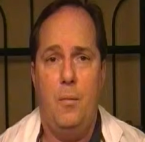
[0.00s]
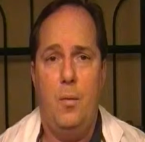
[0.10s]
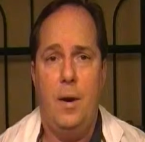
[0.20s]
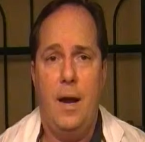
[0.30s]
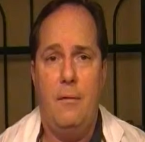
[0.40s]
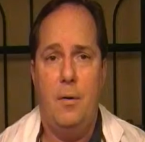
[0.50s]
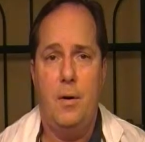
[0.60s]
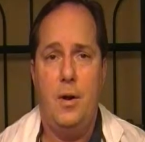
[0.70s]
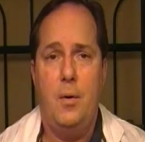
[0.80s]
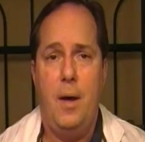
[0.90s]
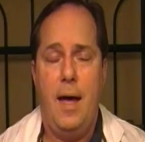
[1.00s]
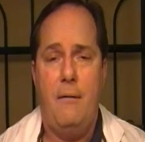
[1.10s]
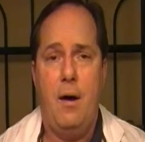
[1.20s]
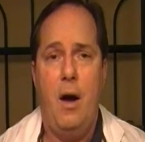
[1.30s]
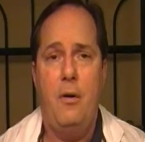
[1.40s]
whenever you
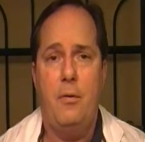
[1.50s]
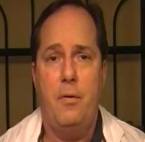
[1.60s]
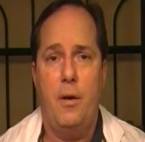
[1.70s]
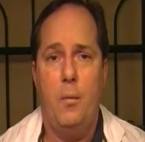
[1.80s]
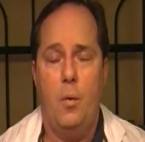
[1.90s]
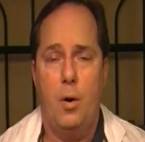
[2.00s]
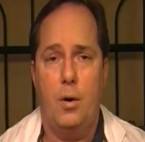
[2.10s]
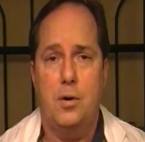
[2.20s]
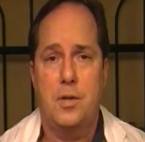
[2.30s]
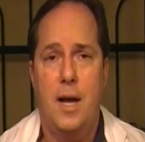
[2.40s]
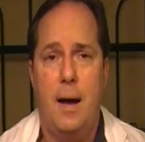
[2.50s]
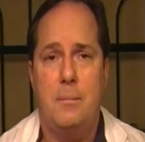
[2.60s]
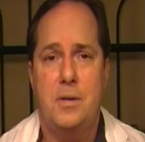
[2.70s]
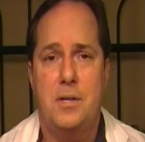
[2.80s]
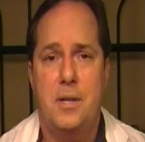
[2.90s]
have other than workers'
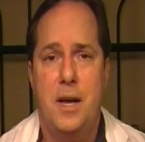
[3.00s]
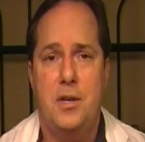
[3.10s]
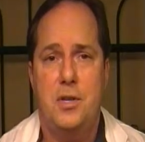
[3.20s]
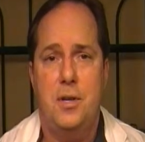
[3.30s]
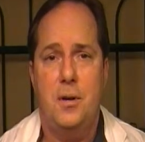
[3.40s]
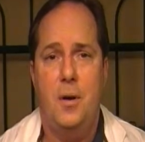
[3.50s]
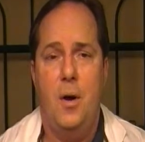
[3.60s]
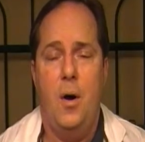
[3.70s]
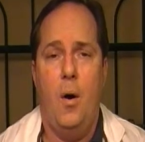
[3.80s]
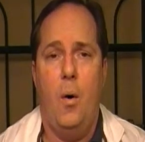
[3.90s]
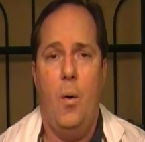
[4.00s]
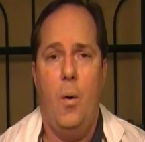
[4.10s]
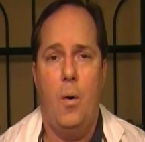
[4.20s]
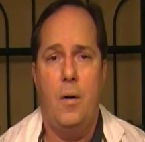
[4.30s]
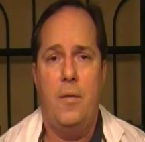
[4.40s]
compensation
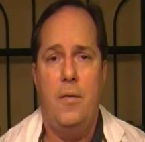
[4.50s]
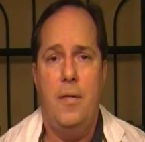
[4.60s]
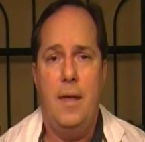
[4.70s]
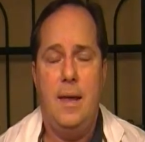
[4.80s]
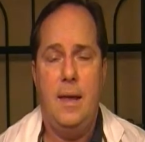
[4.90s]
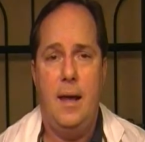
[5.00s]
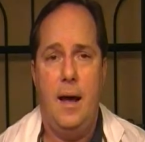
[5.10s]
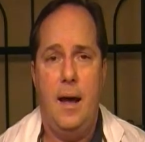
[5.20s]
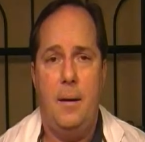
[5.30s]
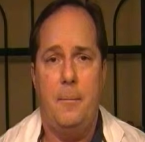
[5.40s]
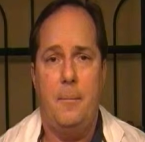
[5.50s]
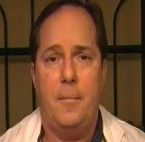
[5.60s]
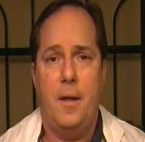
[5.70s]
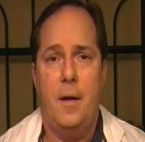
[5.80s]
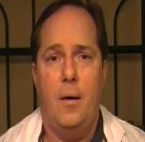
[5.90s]
or the
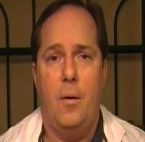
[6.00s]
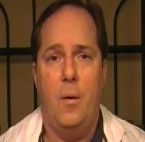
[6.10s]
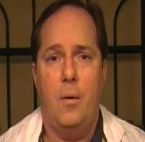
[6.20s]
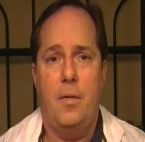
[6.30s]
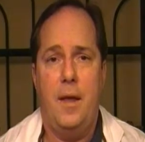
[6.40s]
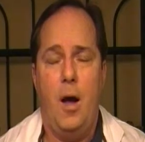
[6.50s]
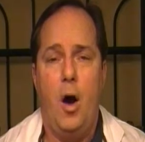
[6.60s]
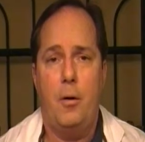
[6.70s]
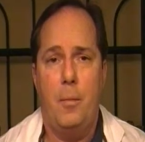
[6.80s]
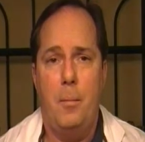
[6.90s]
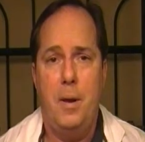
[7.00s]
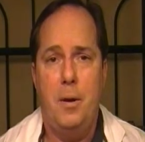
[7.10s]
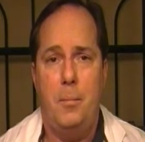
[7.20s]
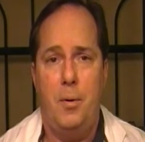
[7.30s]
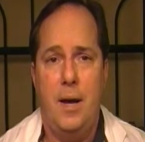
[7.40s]

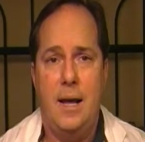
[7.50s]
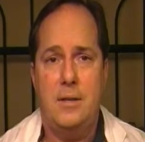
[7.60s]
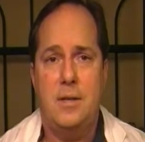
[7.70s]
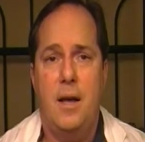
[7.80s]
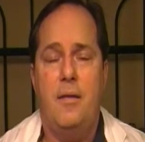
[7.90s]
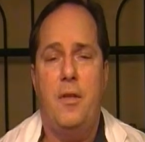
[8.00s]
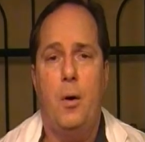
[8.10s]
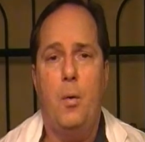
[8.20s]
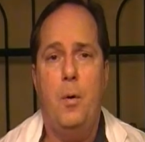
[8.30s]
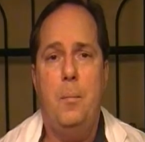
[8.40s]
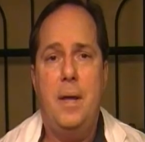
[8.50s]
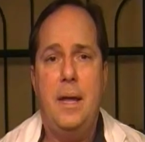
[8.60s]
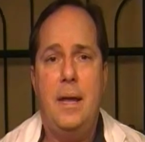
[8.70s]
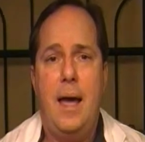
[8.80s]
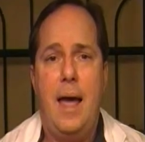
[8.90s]
automobile plans, there will
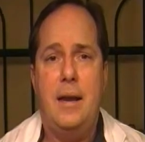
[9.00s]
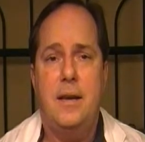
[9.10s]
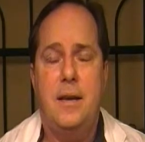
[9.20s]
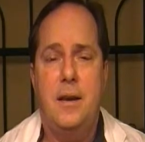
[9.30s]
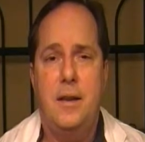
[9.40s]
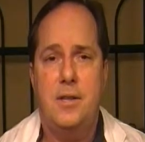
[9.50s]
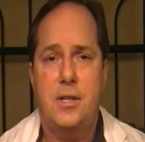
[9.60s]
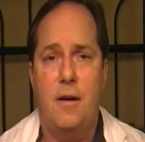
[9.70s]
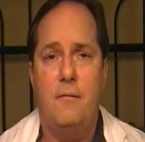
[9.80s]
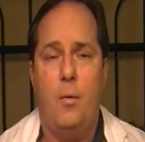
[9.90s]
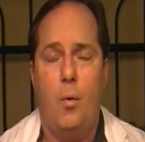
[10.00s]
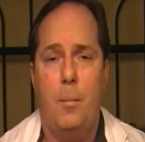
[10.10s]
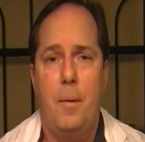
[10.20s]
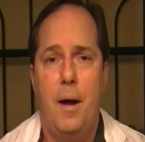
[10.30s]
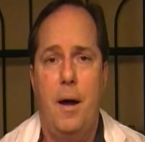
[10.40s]
be some
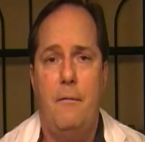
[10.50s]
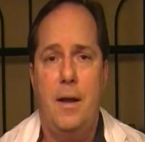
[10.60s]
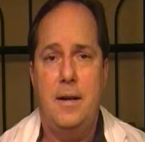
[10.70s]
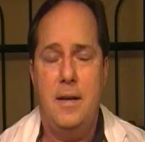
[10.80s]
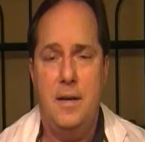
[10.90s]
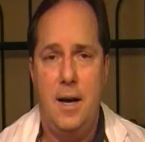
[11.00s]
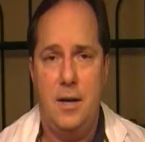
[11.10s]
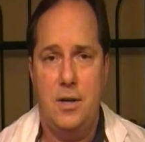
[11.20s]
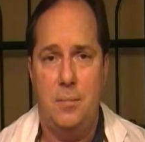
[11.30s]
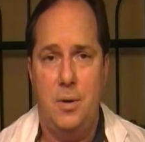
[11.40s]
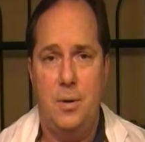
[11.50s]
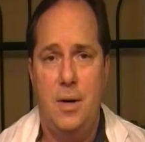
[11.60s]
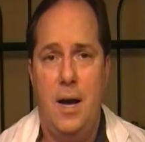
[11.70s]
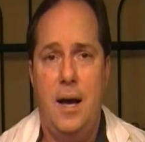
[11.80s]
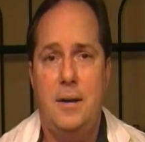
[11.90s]
form of a deductible.
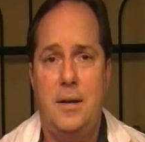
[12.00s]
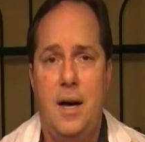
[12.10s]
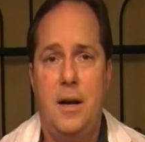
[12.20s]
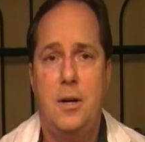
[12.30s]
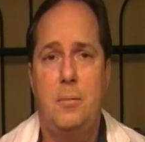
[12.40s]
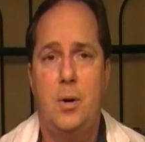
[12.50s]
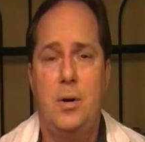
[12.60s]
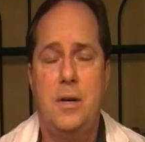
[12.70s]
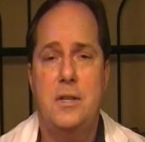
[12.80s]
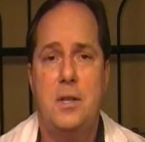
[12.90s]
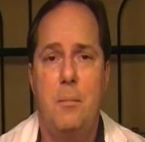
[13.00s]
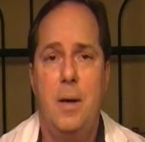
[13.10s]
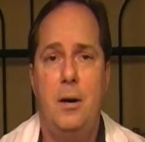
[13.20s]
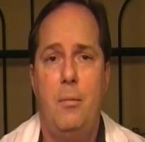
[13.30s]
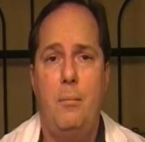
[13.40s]
A deductible is the
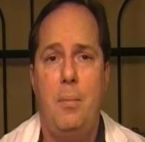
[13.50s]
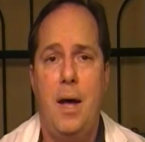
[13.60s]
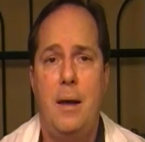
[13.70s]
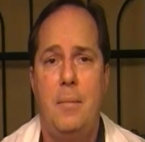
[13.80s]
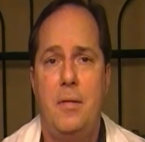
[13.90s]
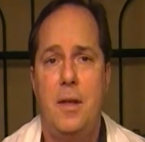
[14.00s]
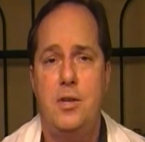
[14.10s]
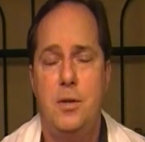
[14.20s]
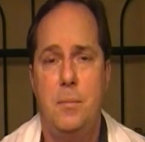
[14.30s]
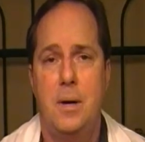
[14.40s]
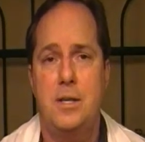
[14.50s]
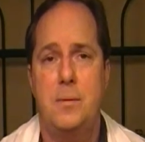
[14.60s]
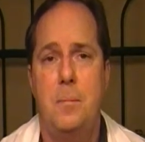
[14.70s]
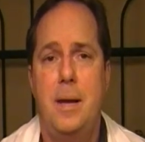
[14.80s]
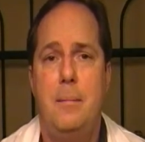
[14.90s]
minimum payment that you
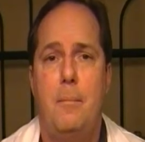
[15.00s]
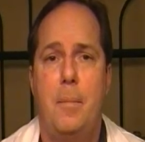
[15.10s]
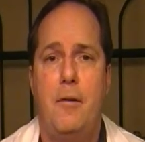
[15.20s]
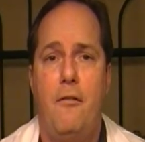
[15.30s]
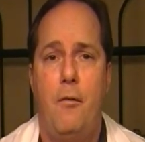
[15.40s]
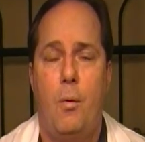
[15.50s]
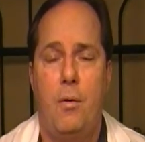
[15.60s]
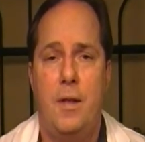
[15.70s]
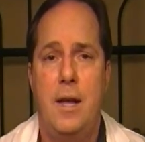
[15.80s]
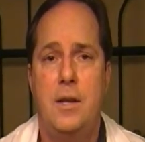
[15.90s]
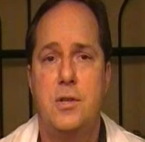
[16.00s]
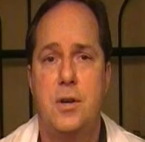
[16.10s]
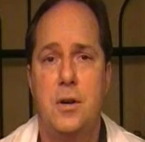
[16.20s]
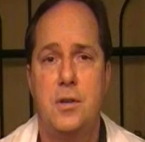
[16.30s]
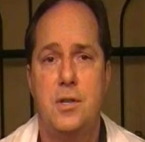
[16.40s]
must meet before the
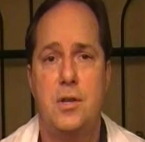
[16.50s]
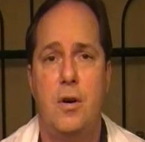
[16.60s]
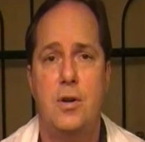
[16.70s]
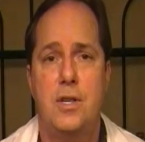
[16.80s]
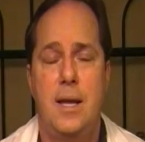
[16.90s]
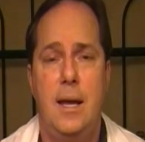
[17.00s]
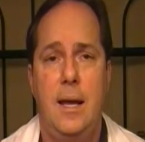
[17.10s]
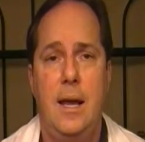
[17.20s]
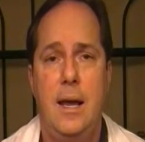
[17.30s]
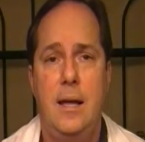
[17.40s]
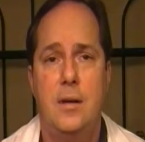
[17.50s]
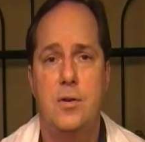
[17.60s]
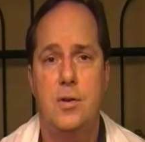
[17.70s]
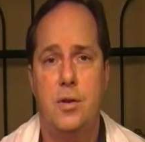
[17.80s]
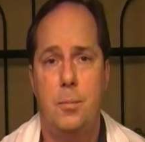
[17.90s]
insurance starts kicking
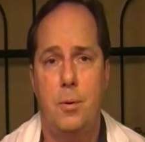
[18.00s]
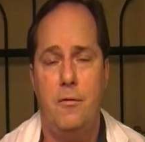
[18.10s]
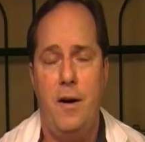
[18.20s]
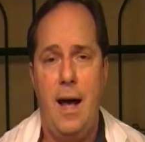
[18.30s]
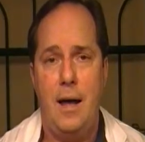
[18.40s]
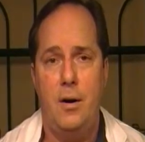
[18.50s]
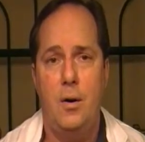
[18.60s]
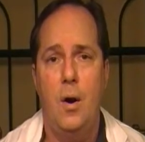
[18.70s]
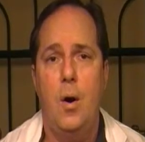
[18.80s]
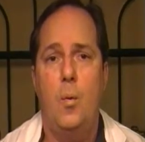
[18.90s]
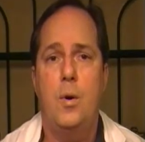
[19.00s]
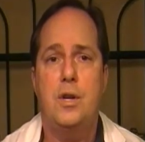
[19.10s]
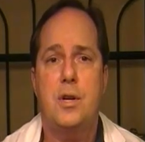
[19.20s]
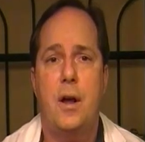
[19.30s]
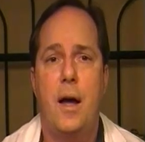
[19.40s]
into the provider,
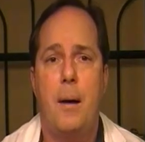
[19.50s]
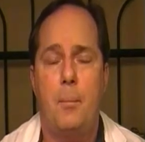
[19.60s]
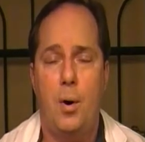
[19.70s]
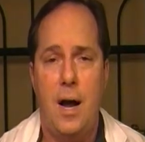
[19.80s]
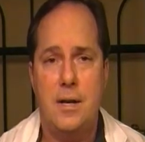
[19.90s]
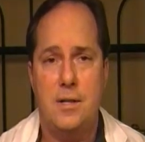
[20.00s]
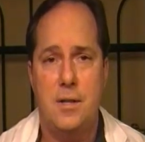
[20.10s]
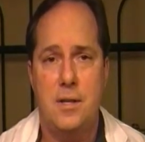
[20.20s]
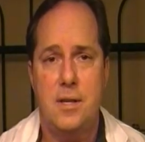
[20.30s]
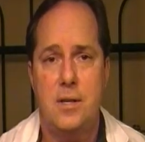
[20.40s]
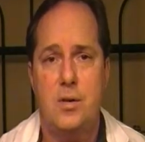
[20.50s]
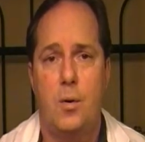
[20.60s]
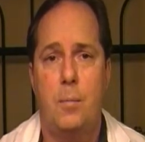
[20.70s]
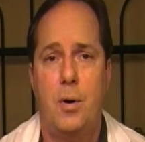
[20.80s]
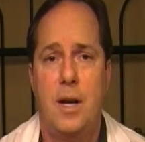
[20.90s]
which a prosthetist
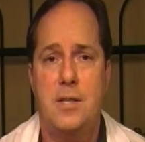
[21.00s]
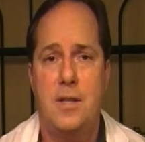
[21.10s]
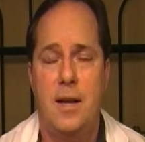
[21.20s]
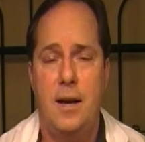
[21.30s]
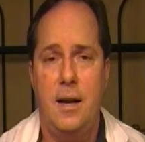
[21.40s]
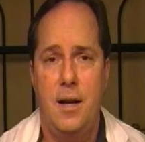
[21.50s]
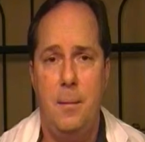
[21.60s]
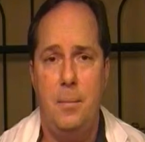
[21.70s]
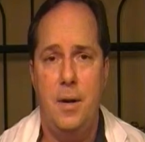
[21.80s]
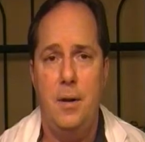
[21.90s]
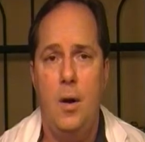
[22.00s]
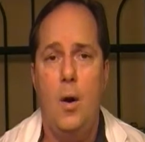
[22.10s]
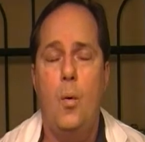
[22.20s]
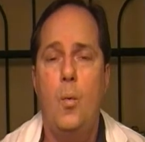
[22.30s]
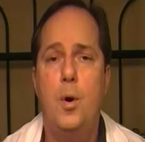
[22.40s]
or prosthetic company
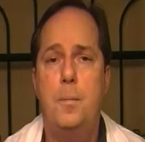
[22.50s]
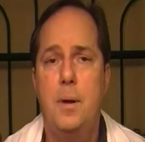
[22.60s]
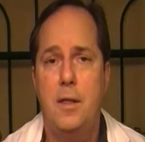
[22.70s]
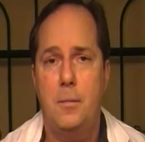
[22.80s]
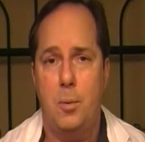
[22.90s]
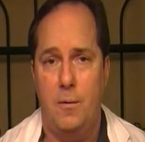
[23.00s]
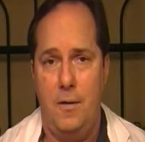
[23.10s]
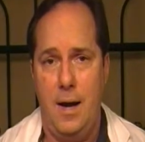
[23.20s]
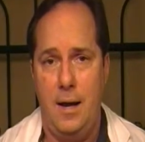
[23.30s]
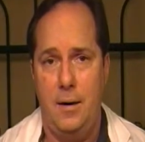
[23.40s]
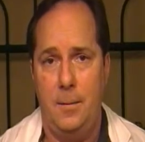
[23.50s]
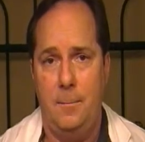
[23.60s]
would be the provider.